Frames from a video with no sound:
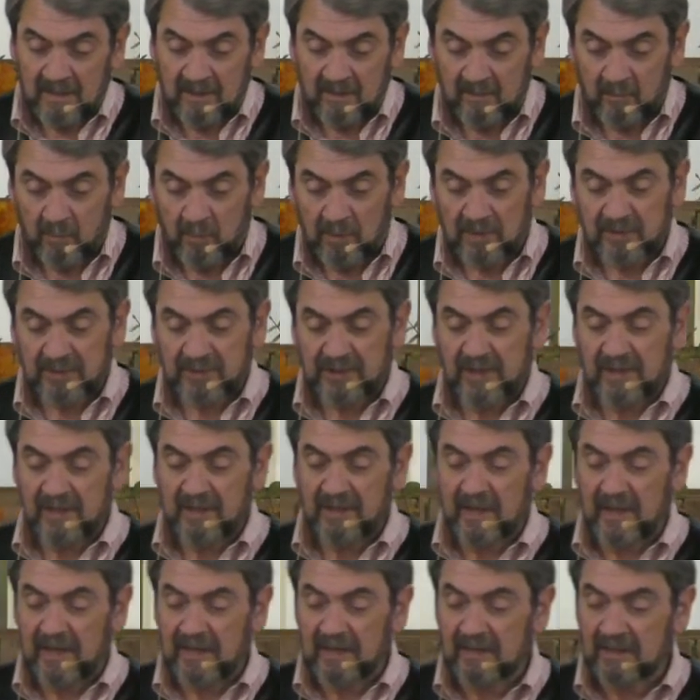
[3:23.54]
We'll
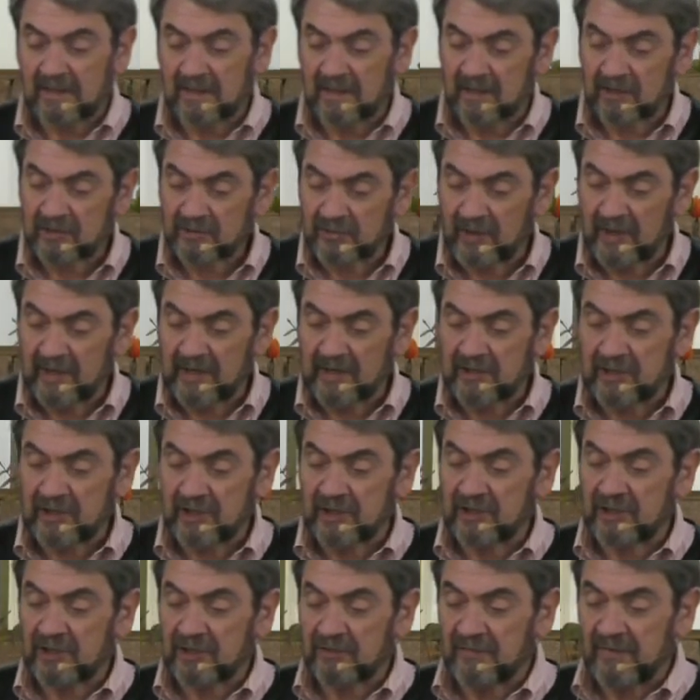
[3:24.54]
see that illustrated in
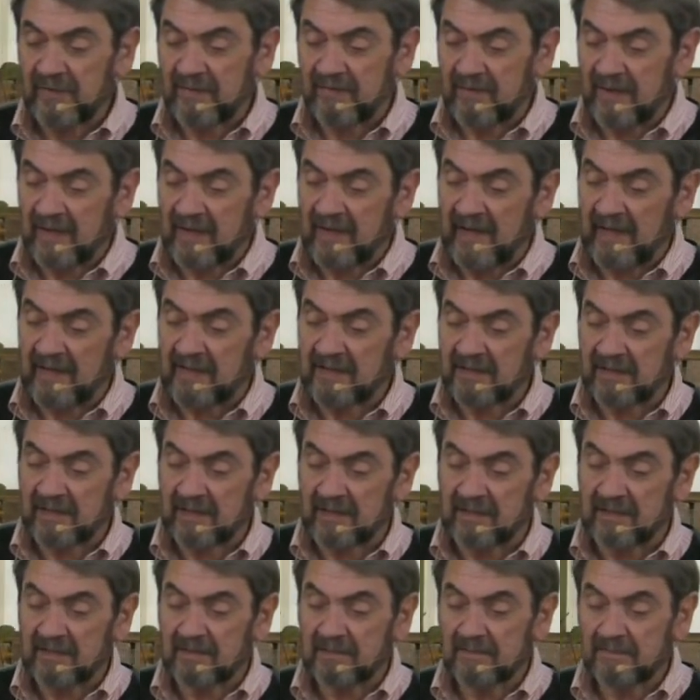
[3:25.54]
Genesis 15,
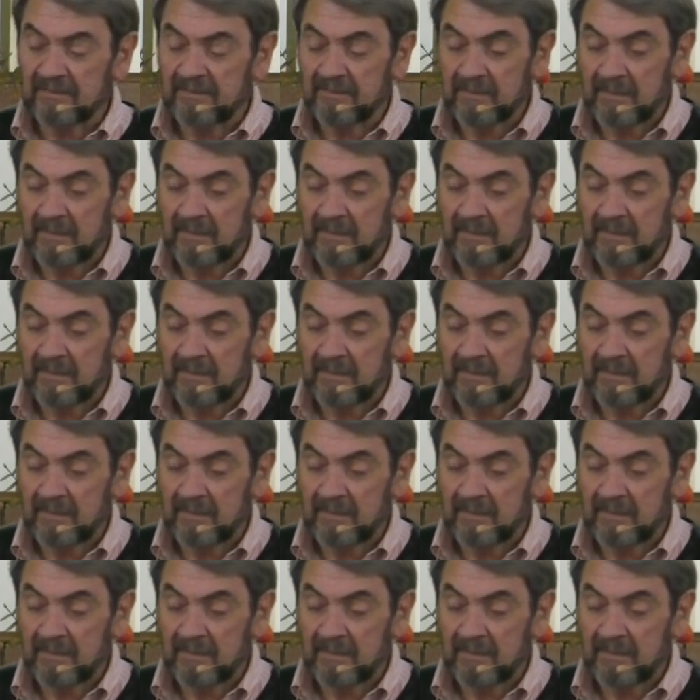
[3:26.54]
18.